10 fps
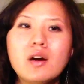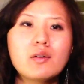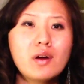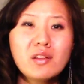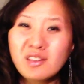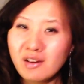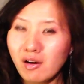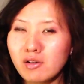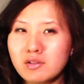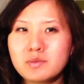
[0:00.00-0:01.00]
Now, Gothic
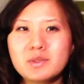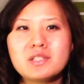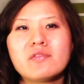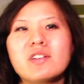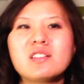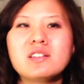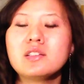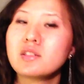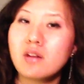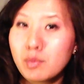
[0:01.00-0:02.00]
art, specifically
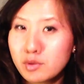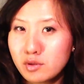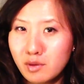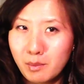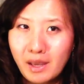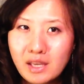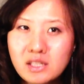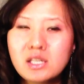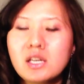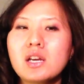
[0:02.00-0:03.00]
sculpture and
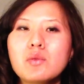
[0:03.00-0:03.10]
painting,